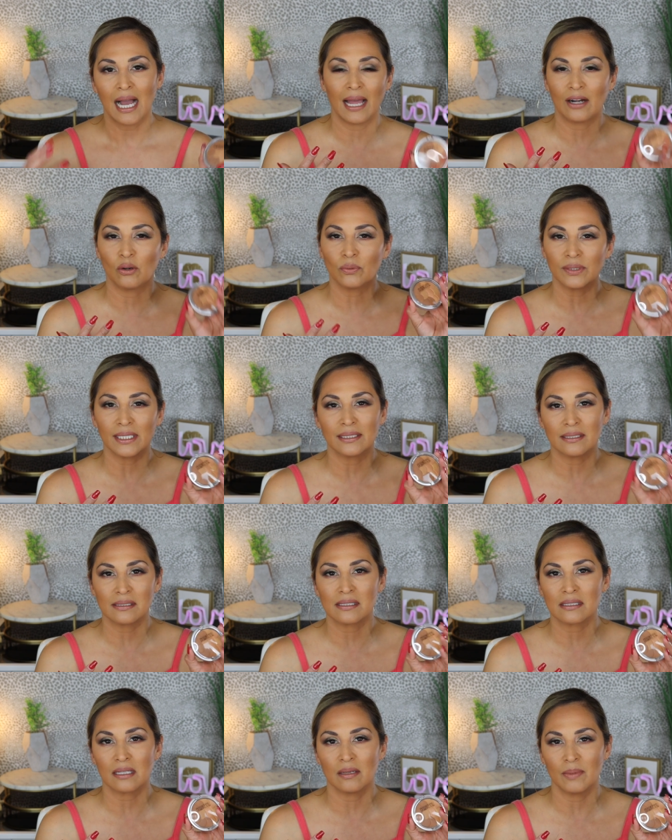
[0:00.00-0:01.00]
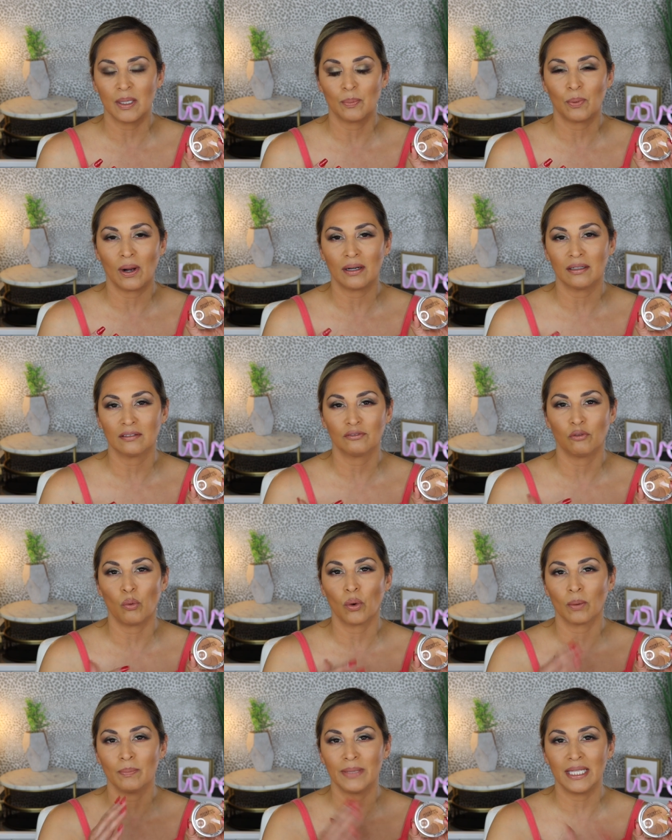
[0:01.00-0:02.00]
I don't think this is gonna be a product
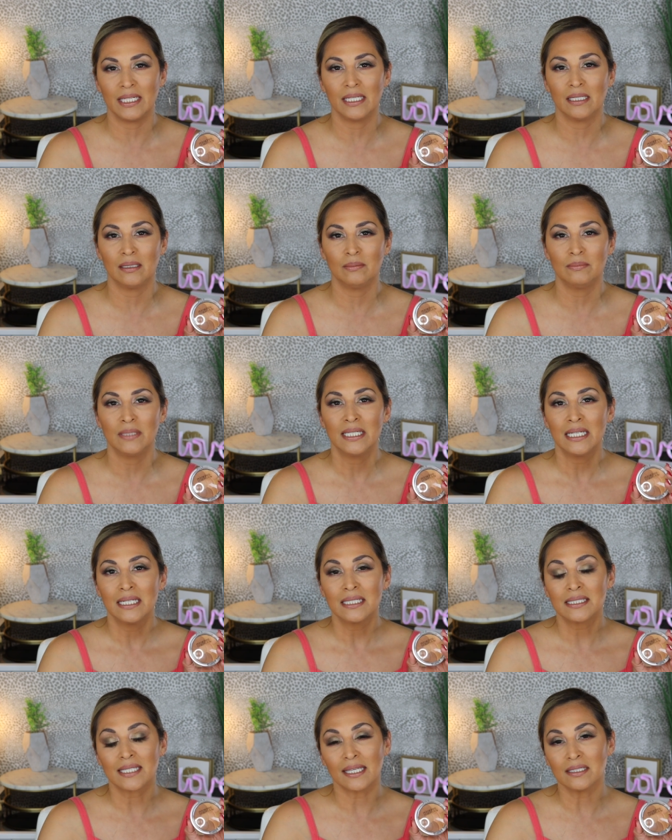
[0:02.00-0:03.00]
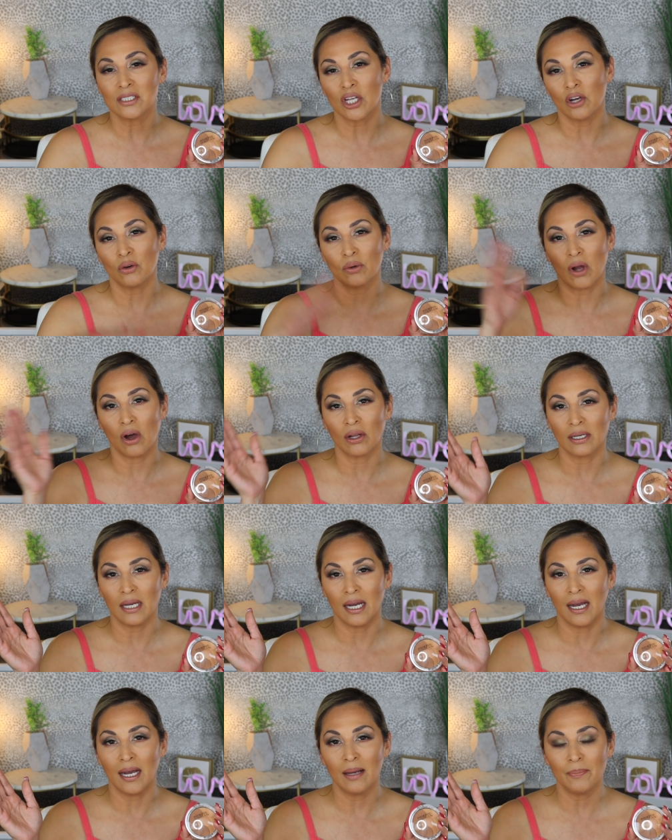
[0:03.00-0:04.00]
for medium skin tone on
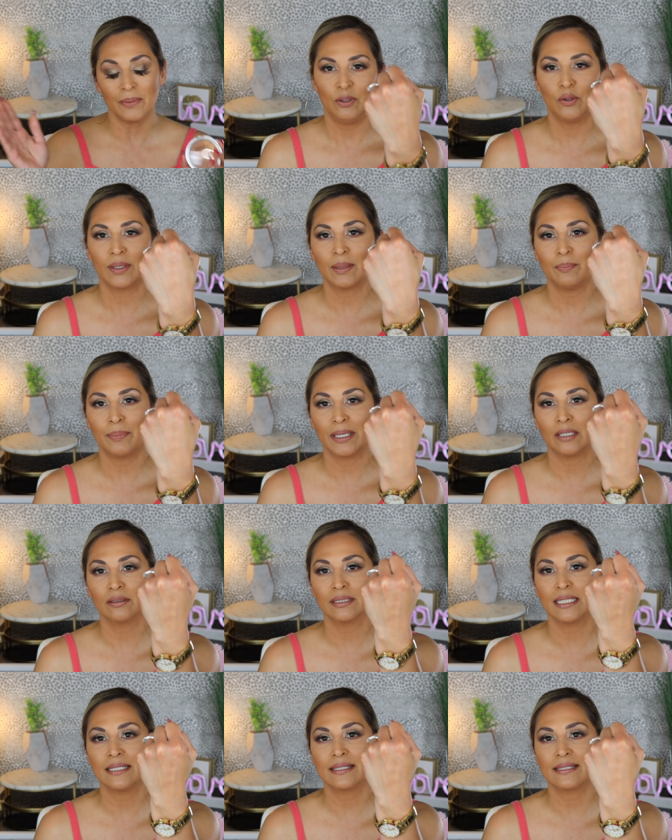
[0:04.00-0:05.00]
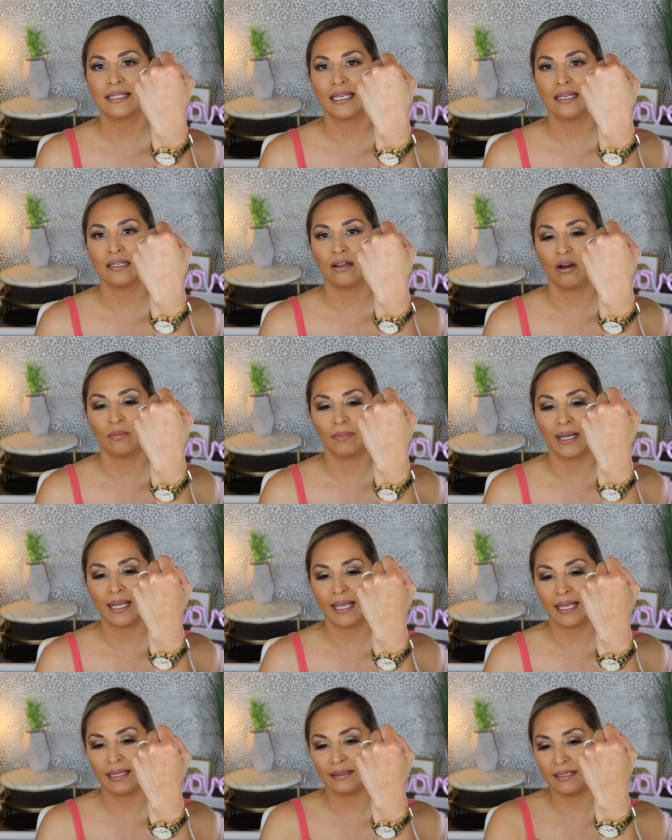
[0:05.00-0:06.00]
up. You can barely see it on my
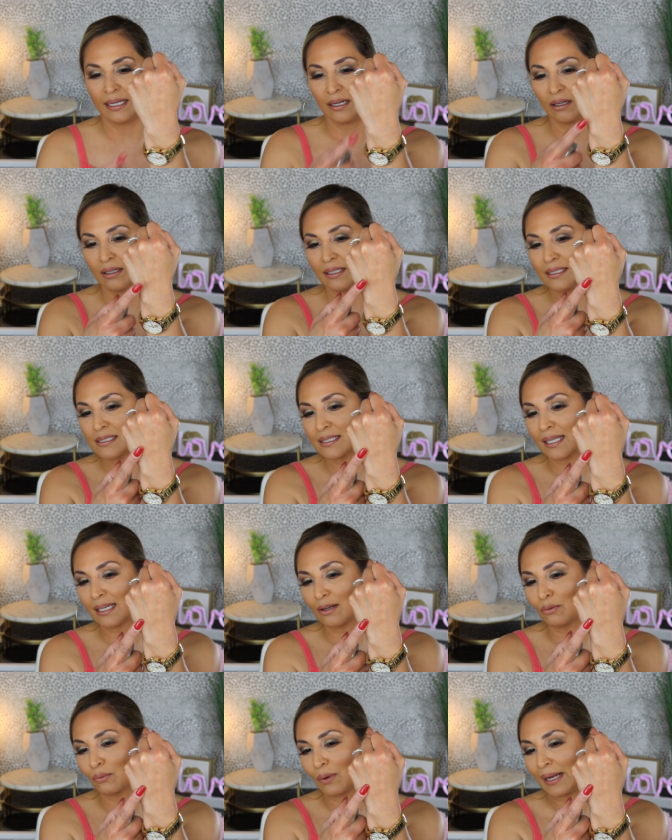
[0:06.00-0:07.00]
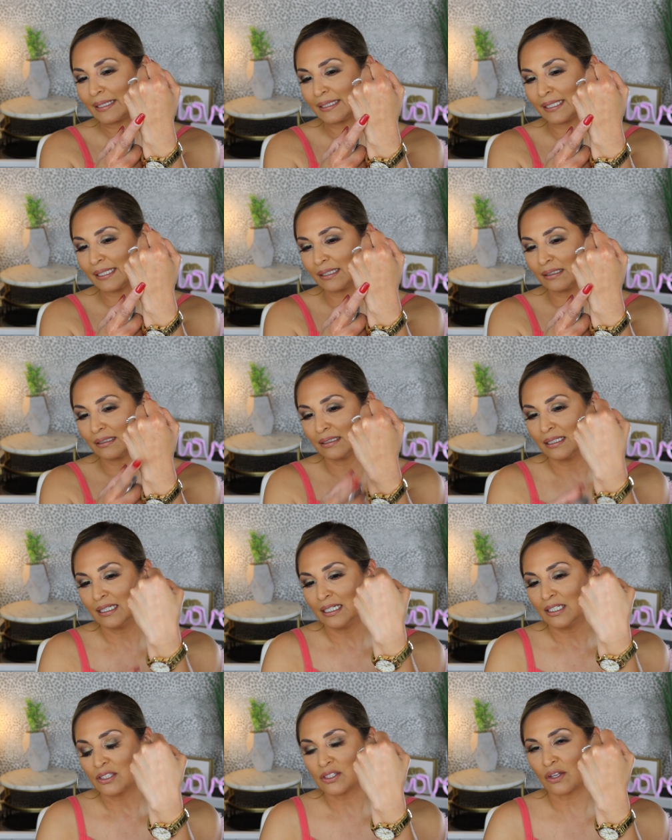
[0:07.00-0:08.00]
hand there. It's like right there.
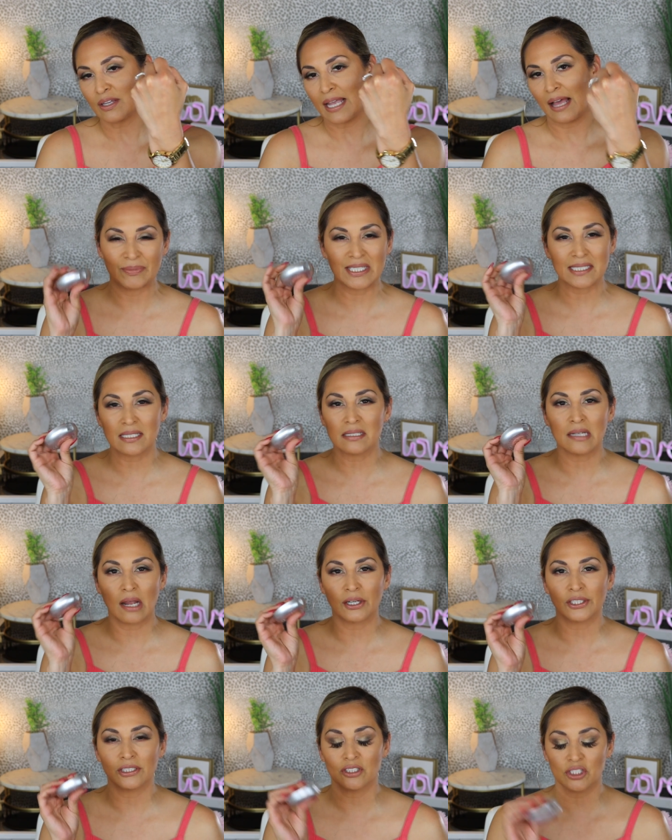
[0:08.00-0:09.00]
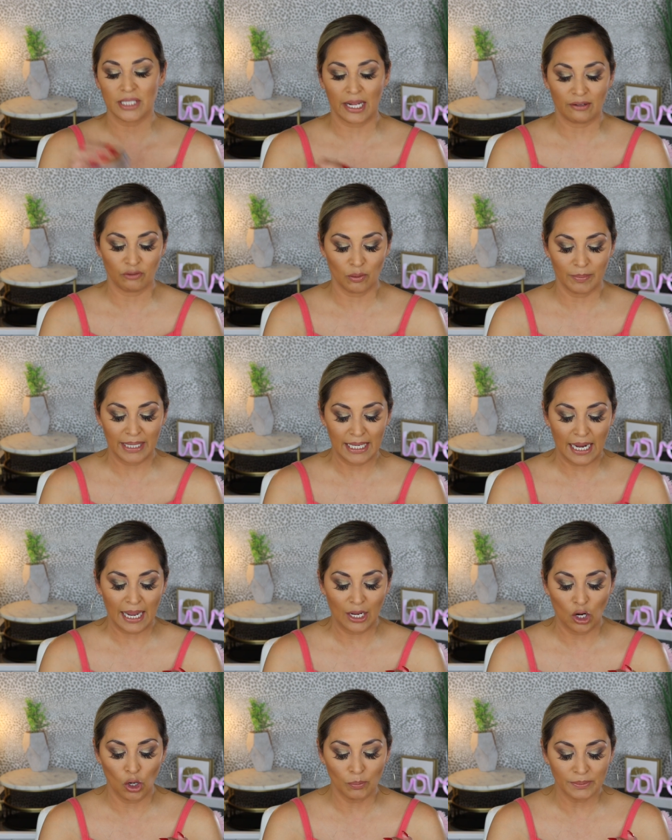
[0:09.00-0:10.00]
So yeah, this is not a good shade for me. I
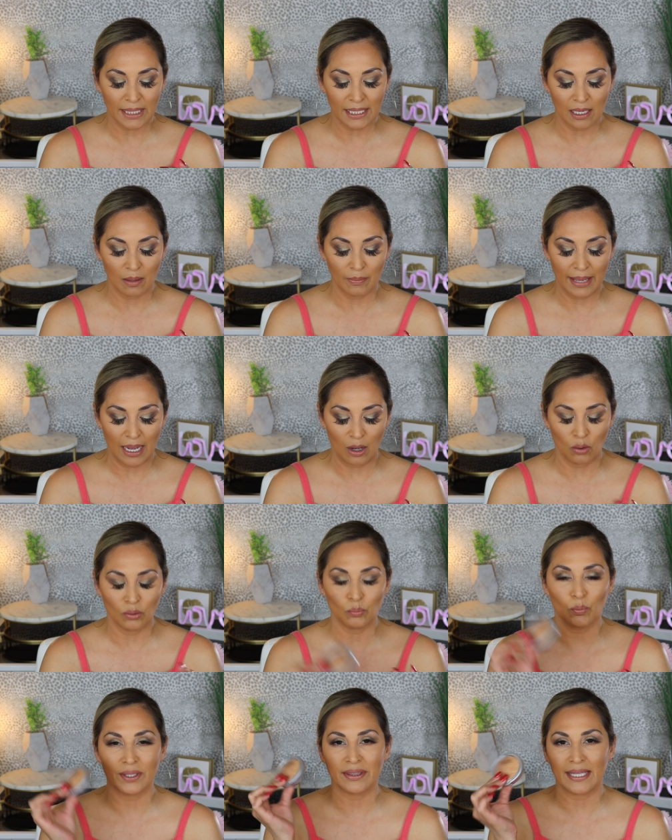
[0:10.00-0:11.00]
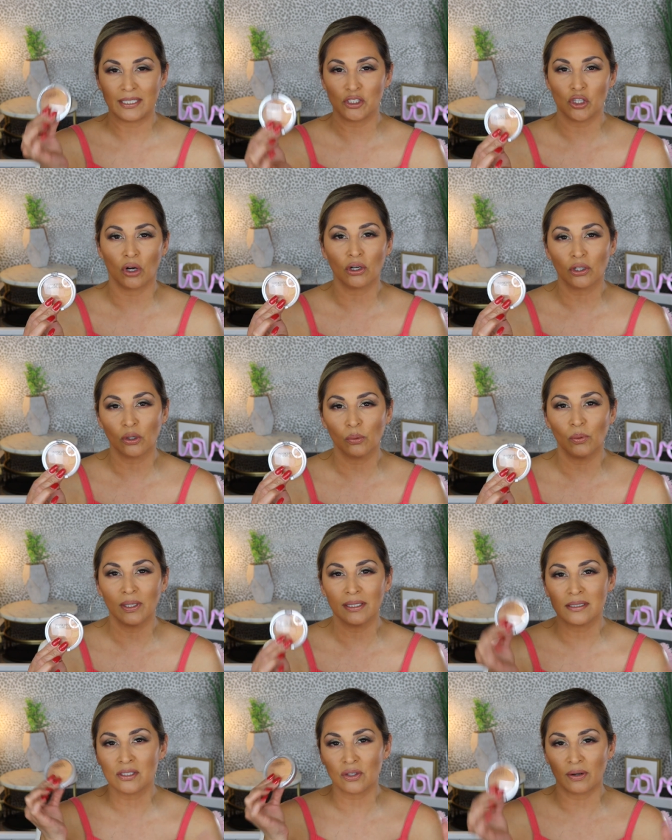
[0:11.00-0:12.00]
hope they come out with a darker
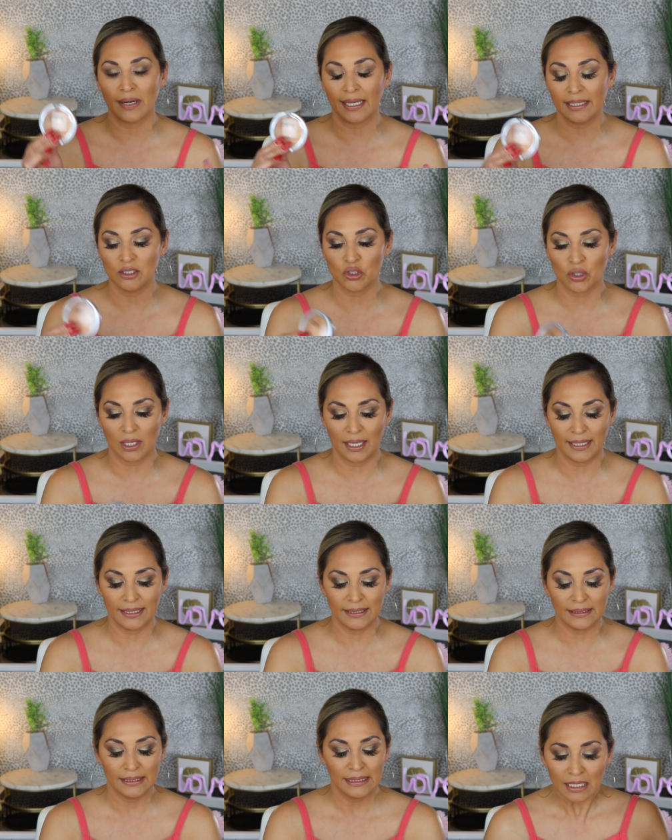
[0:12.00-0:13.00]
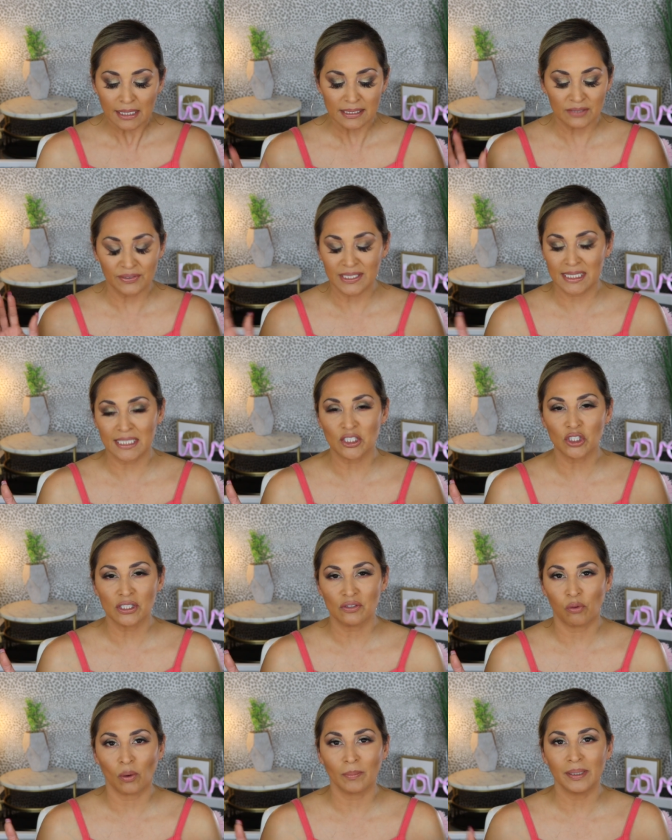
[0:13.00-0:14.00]
one so that I can try it because
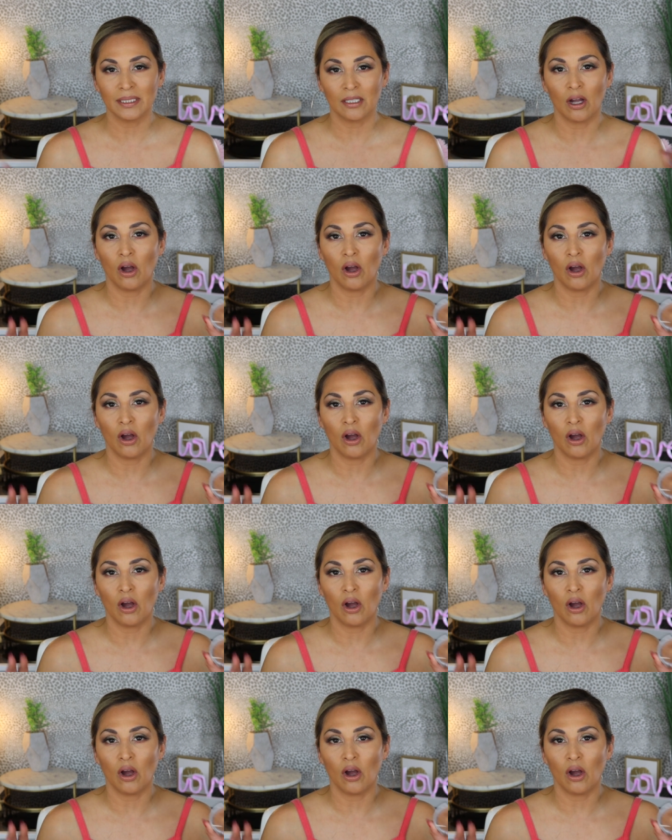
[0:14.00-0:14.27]
Physicians Formula